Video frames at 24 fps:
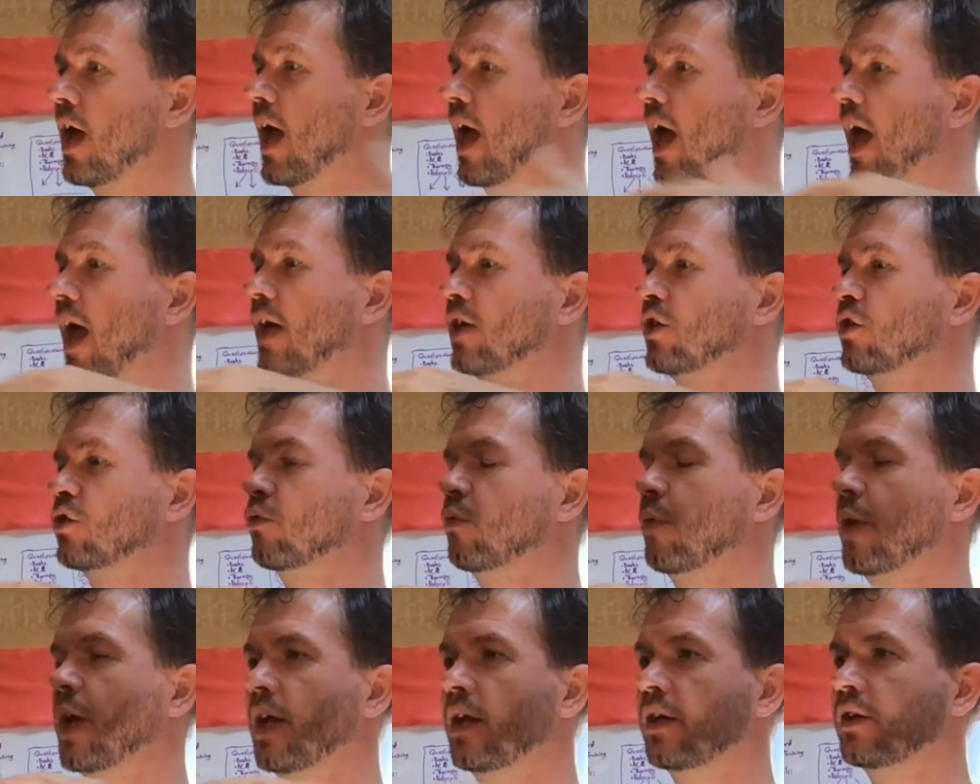as
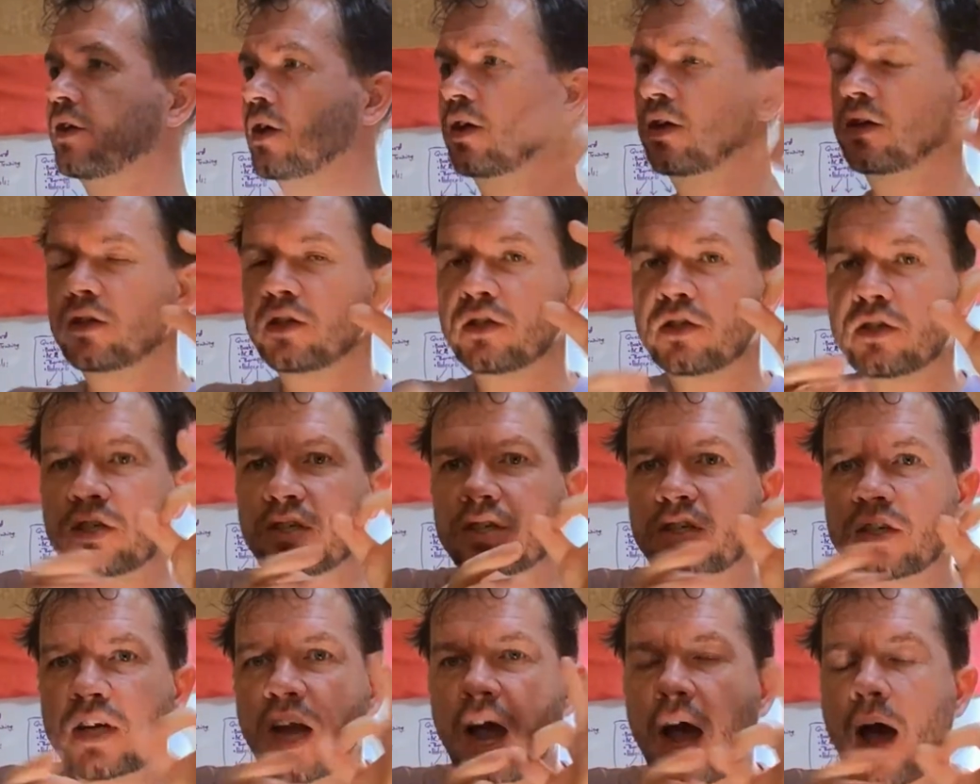we
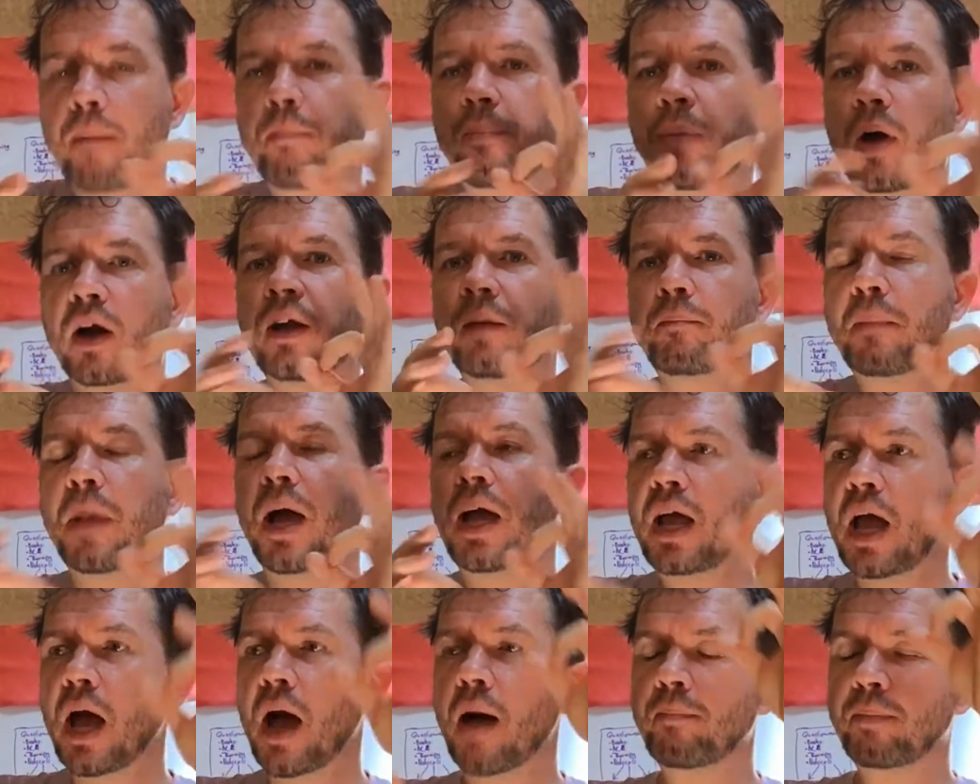stop our
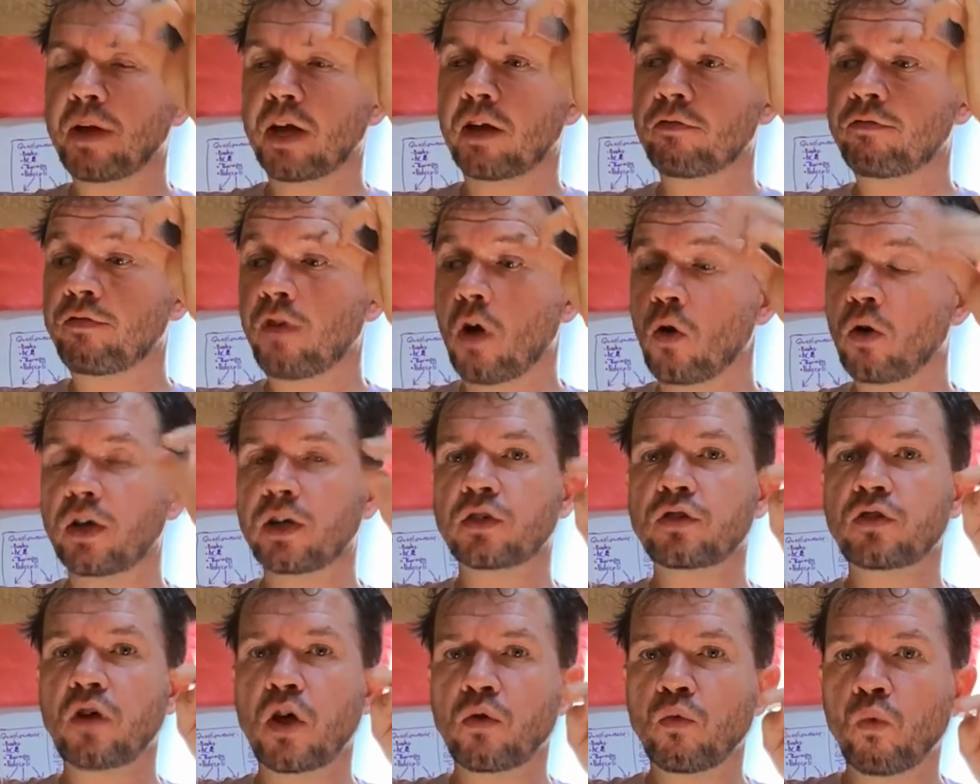myopic
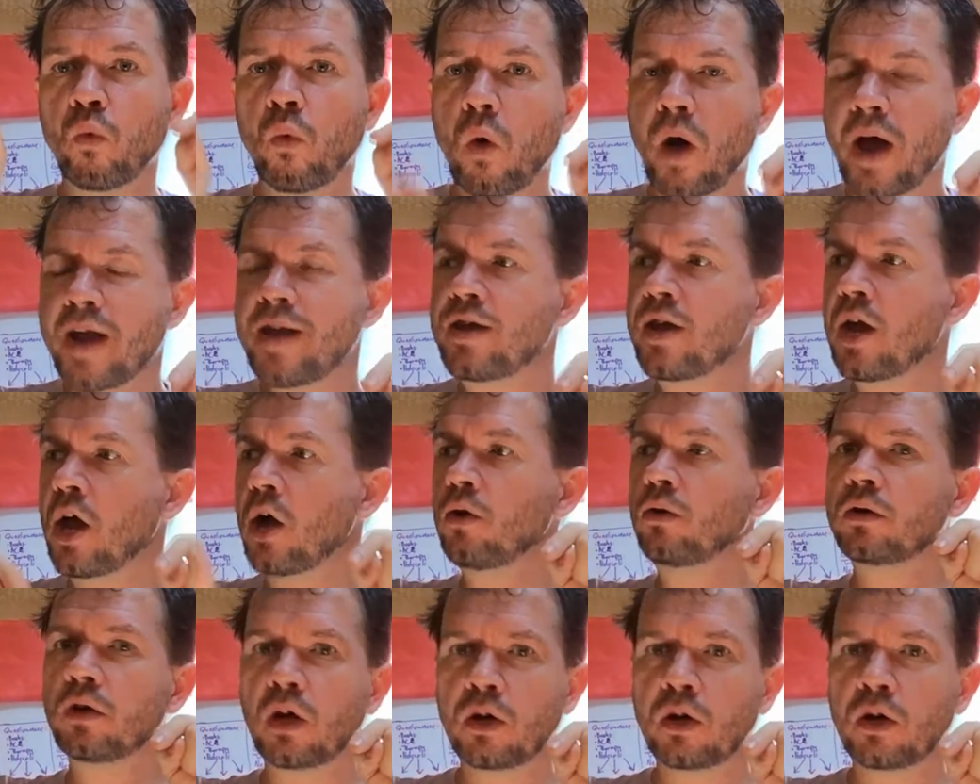focus on one note,